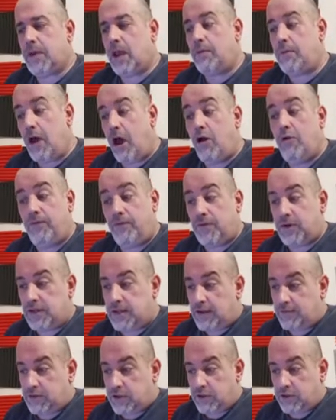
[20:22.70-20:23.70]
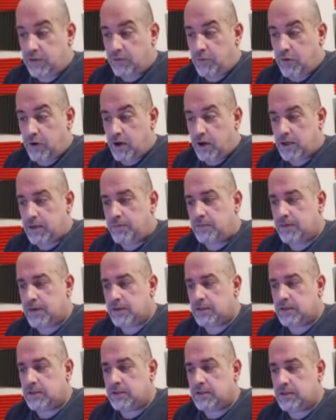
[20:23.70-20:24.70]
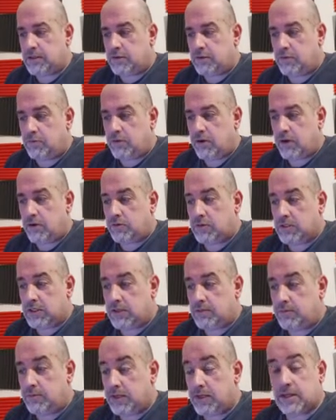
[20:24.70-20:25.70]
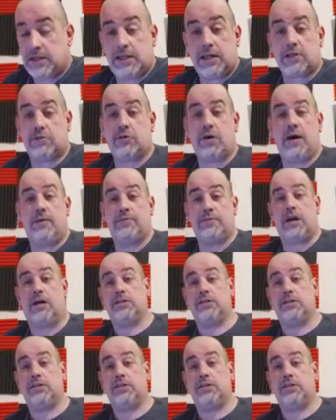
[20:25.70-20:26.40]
hopefully they've done the work, but and done the welding, because that's what